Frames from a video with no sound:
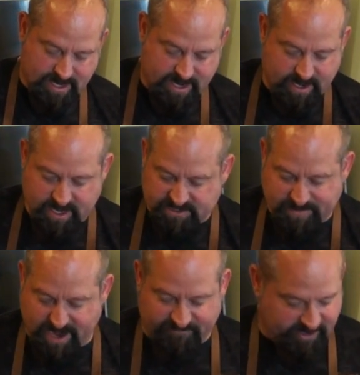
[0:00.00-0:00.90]
And it doesn't
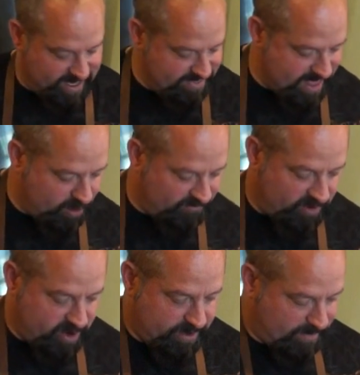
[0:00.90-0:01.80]
matter if you're getting that
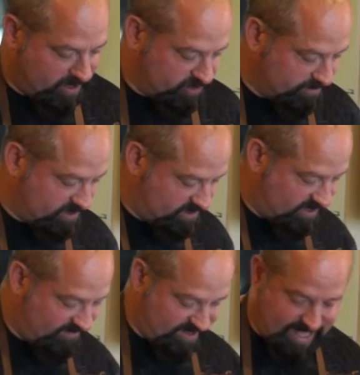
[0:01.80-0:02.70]
over on your mushrooms and
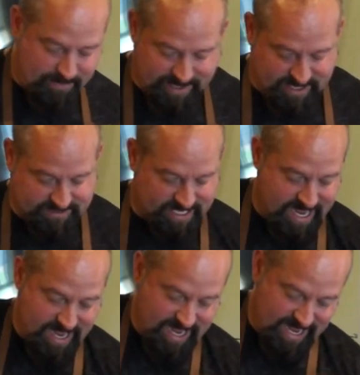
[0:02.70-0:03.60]
stuff like that because
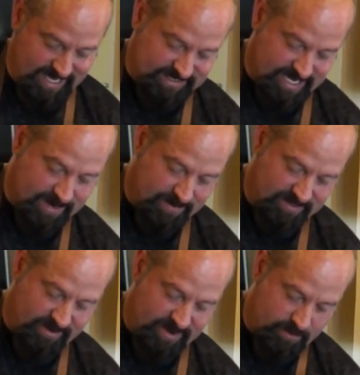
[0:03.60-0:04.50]
it's going to be
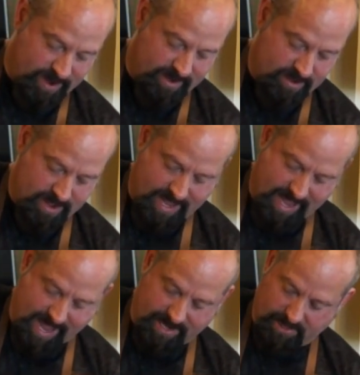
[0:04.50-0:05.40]
there anyway.
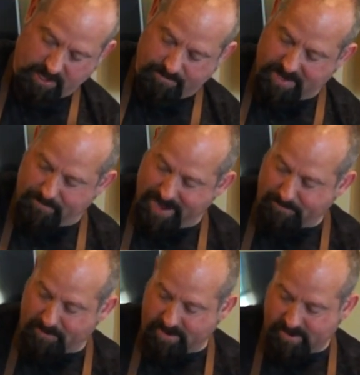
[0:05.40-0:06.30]
Add a little bit of
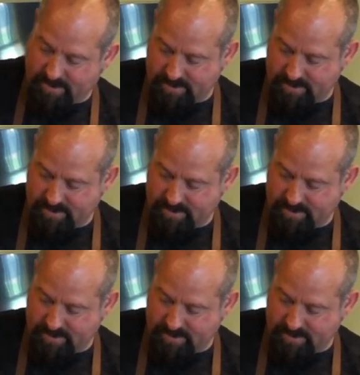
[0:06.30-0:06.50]
pepper.